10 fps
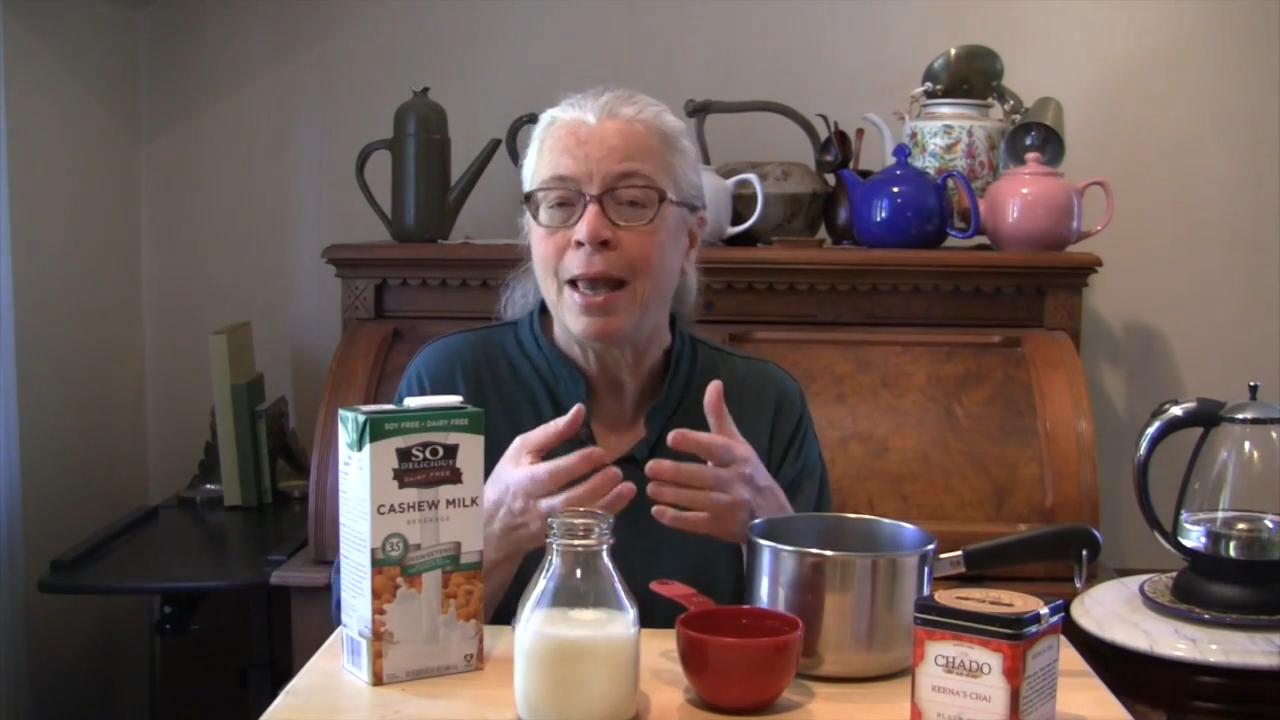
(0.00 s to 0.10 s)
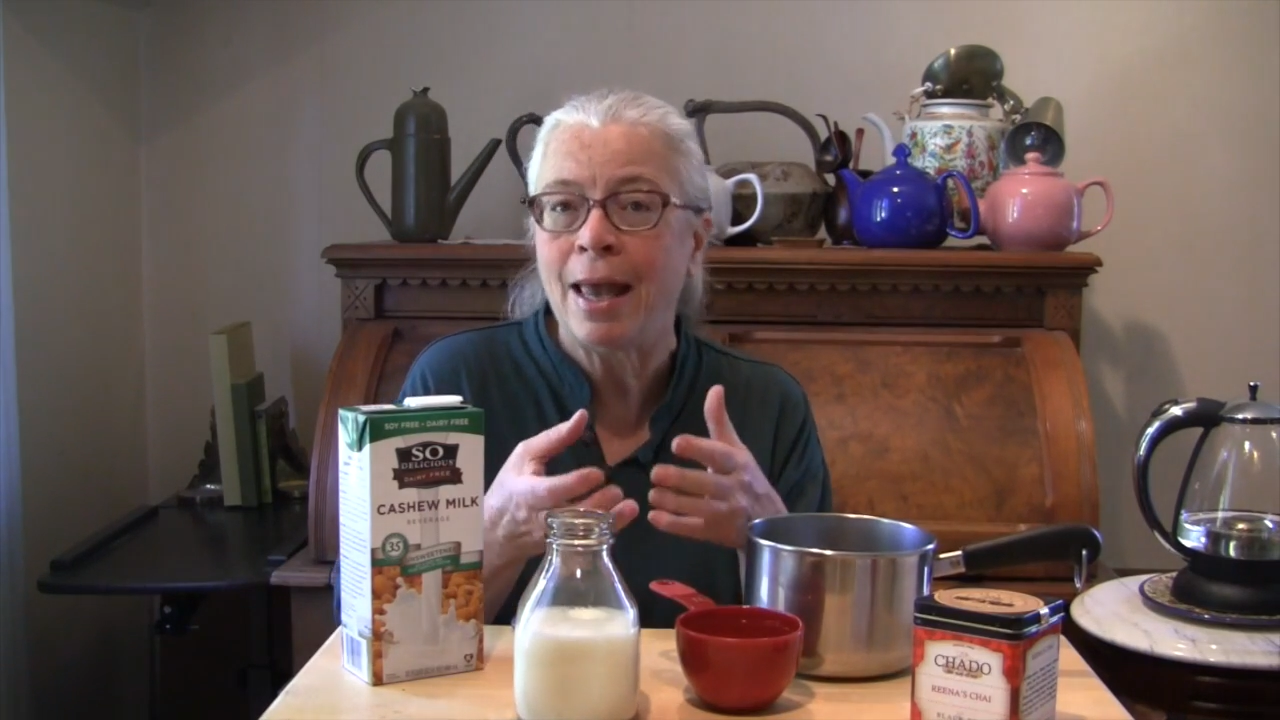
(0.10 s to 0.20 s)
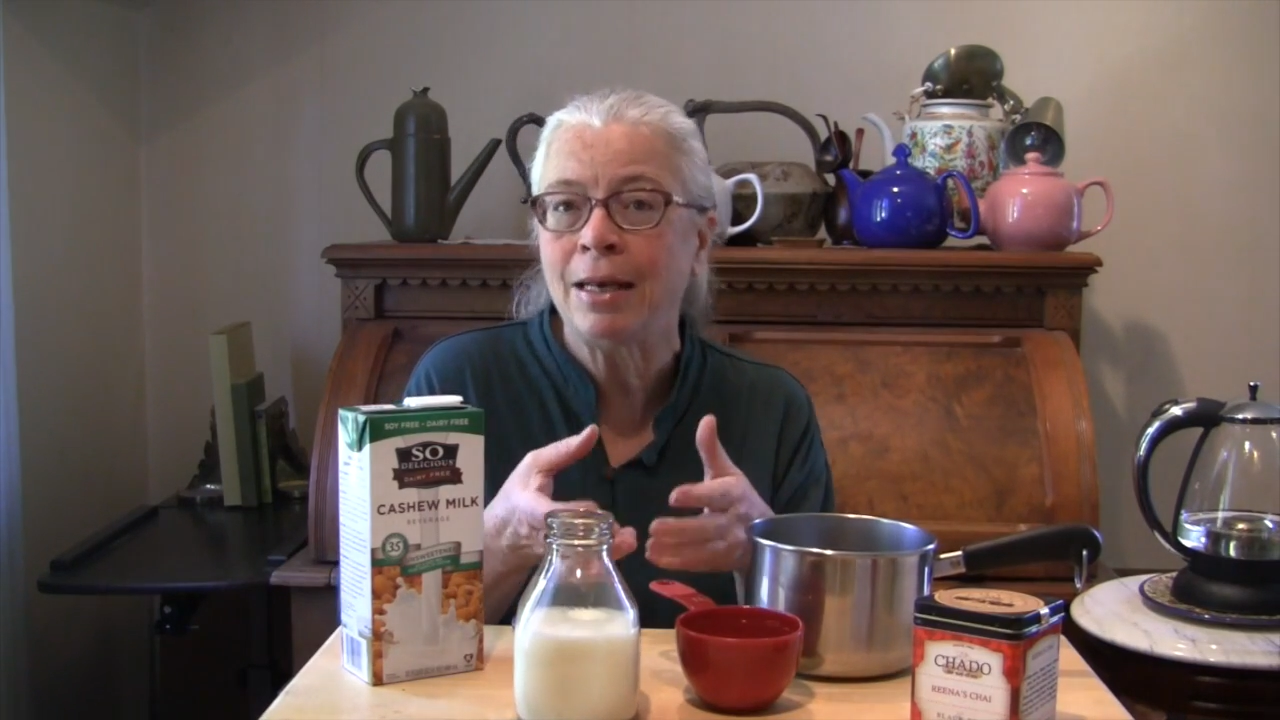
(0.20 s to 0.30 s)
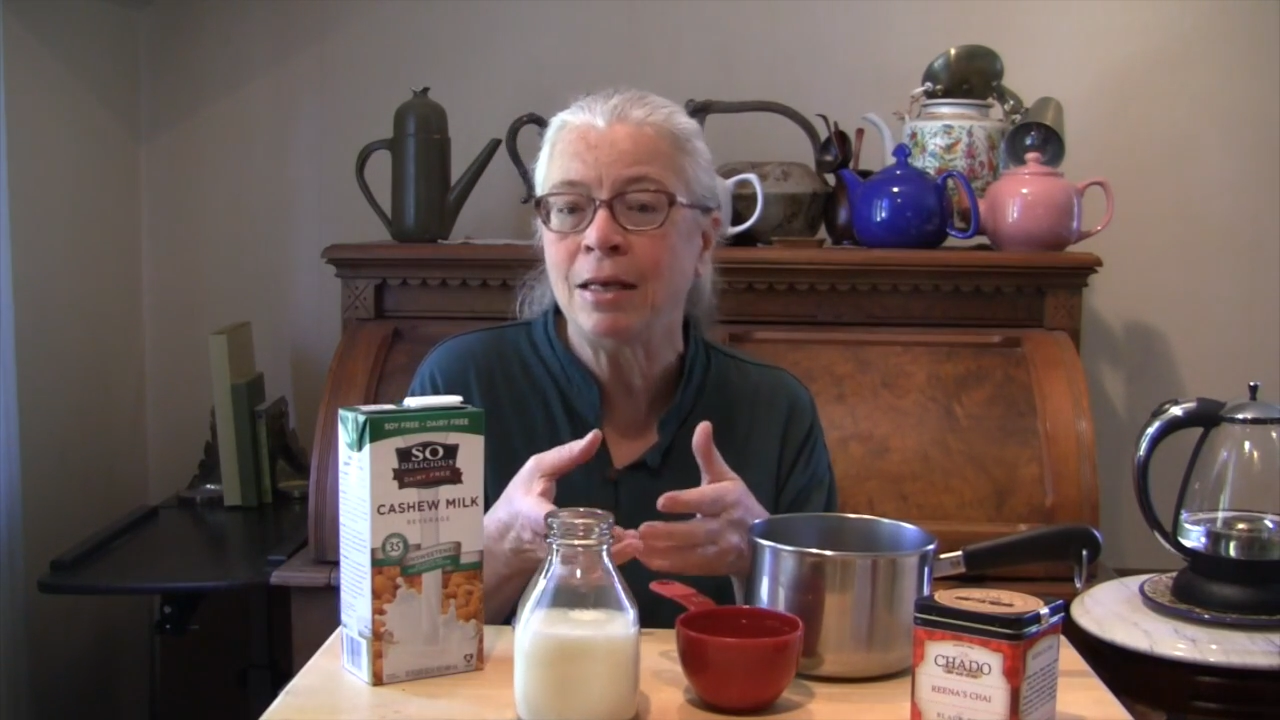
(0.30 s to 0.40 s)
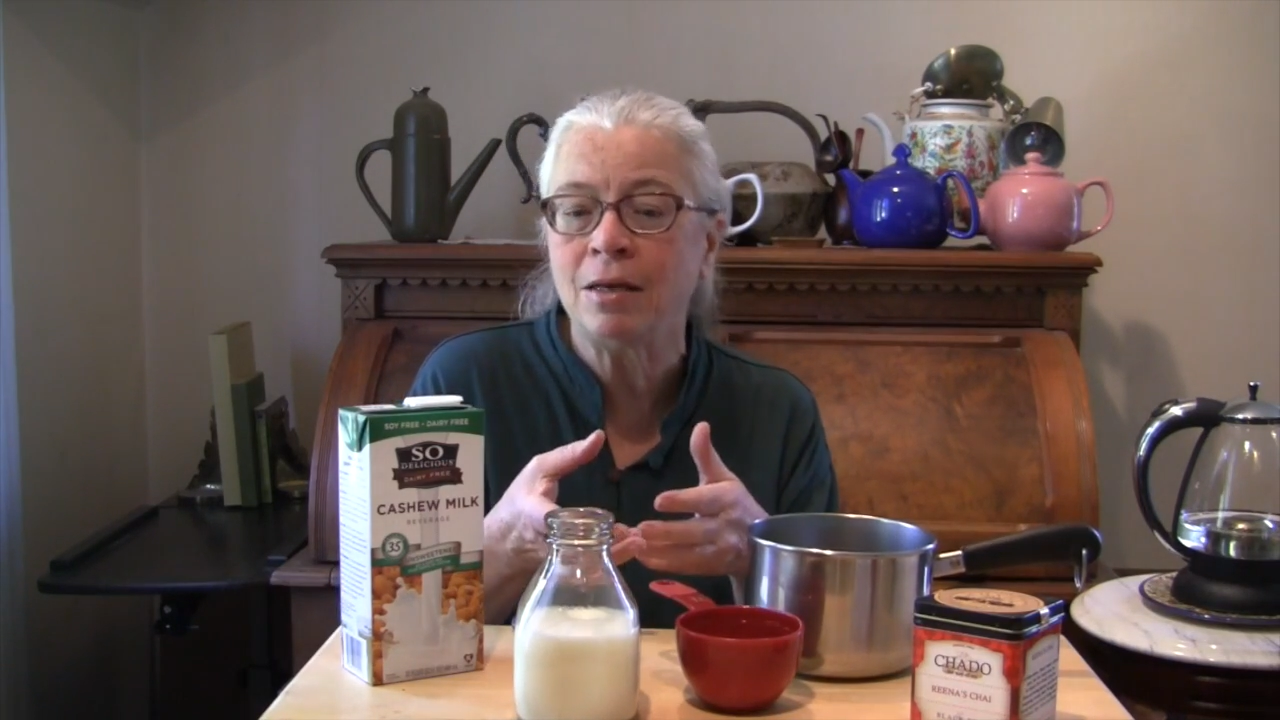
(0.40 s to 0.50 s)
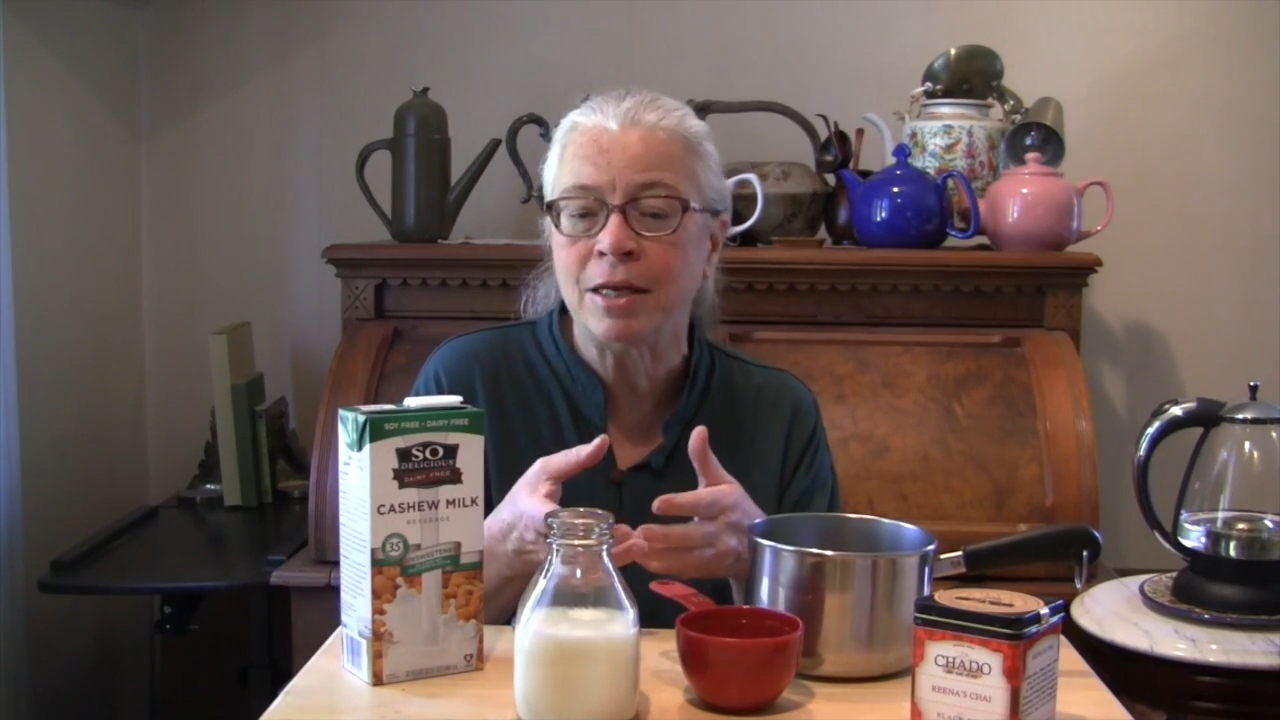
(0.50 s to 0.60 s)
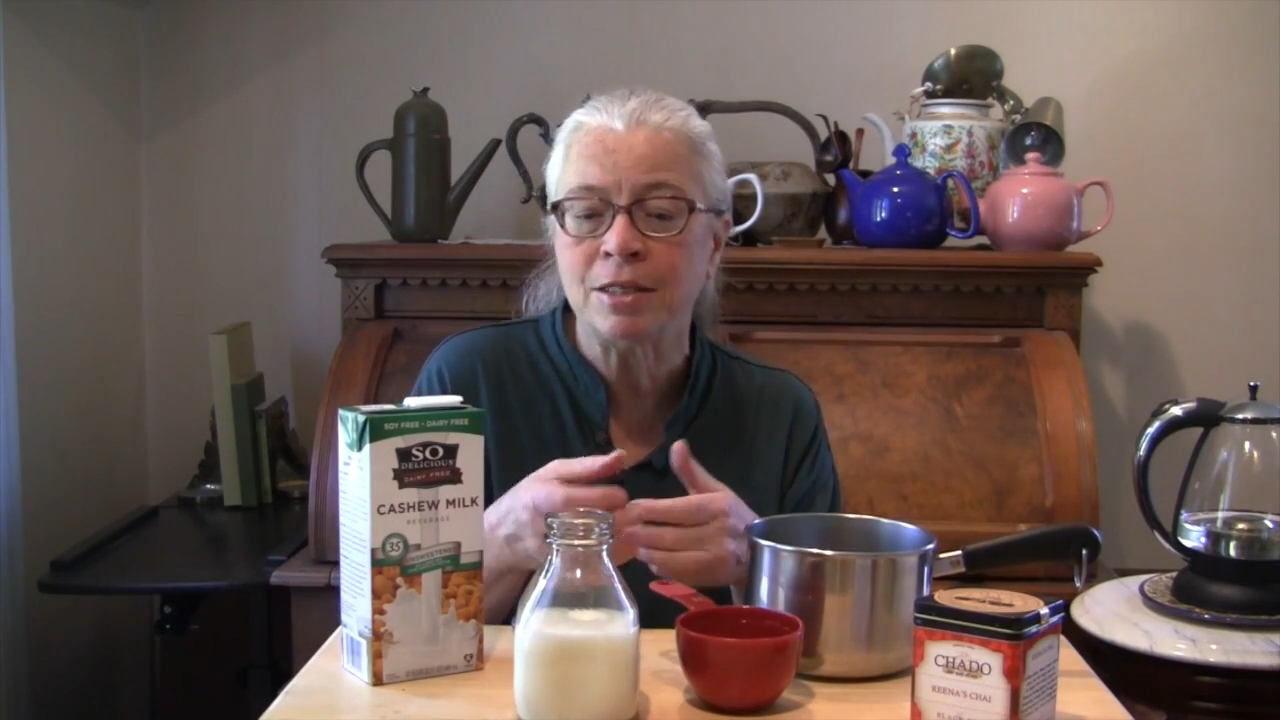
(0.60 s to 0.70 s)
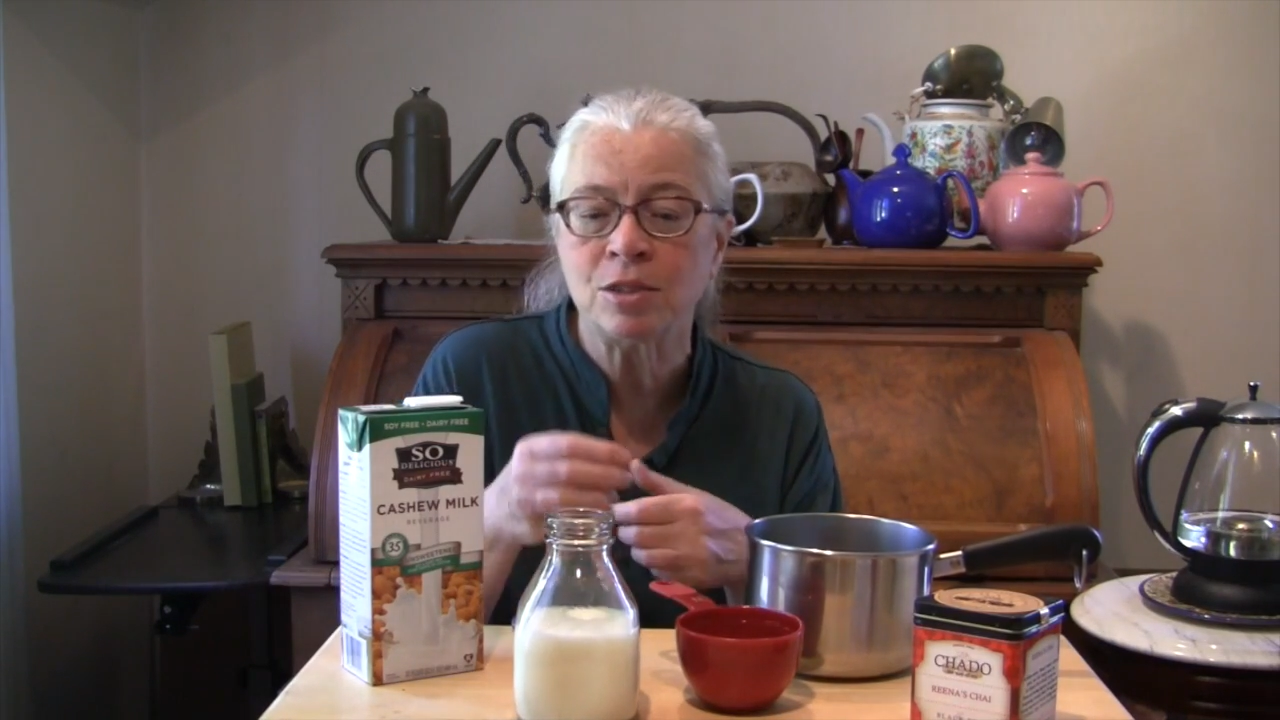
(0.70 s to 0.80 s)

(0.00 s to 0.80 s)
and a nice